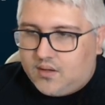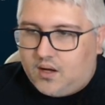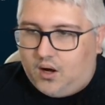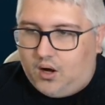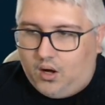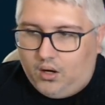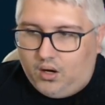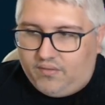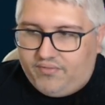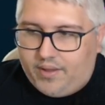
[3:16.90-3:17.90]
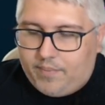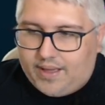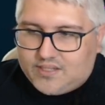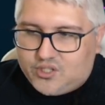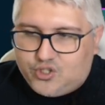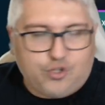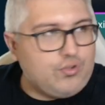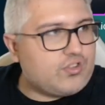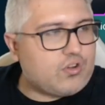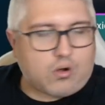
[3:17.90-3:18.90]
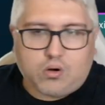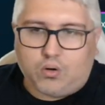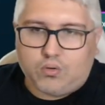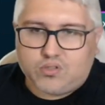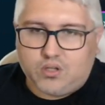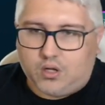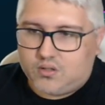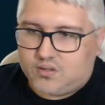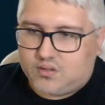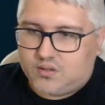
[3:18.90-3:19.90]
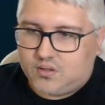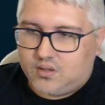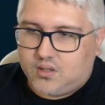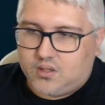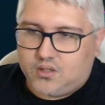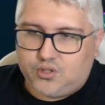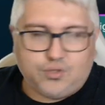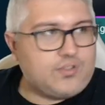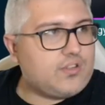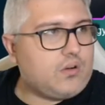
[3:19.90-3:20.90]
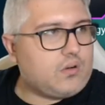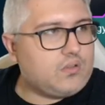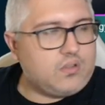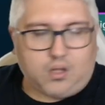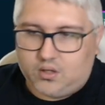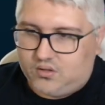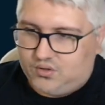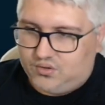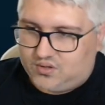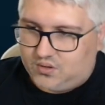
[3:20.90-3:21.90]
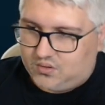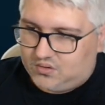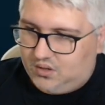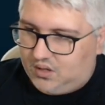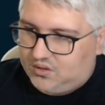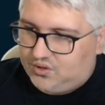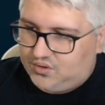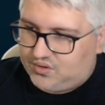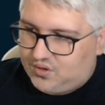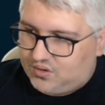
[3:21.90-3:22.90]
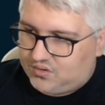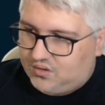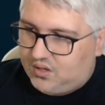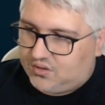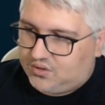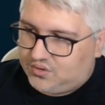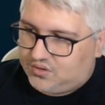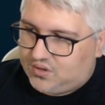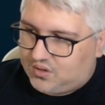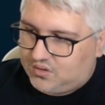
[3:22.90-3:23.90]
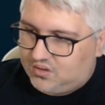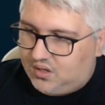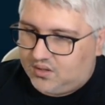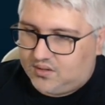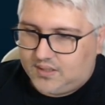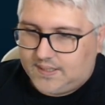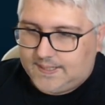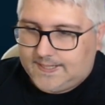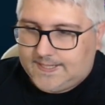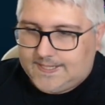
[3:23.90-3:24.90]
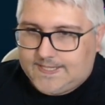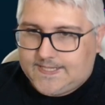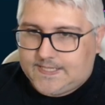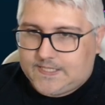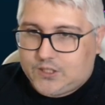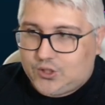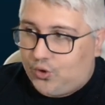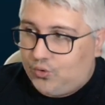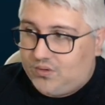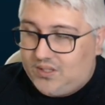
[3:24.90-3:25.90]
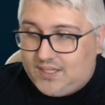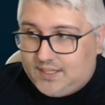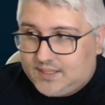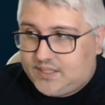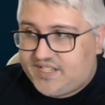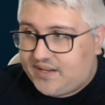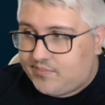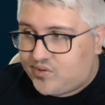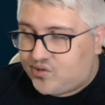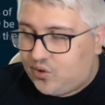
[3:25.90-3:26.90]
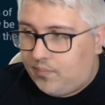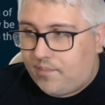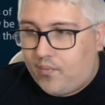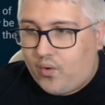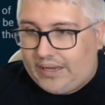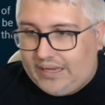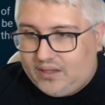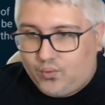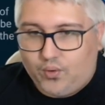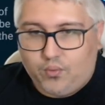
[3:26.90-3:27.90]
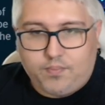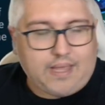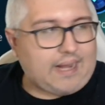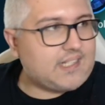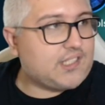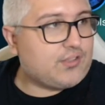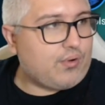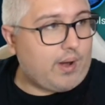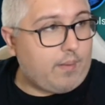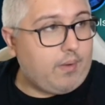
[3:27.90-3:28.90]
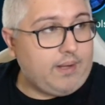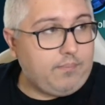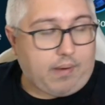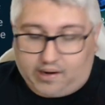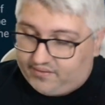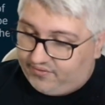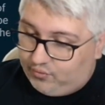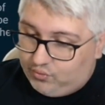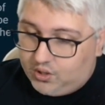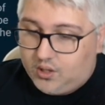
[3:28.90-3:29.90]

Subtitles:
All of them has 2 circle slots, 2 circle slot, 2 circle slot, 2 circle slot, 2 circle slot. So this gemstone, it will be extremely impactful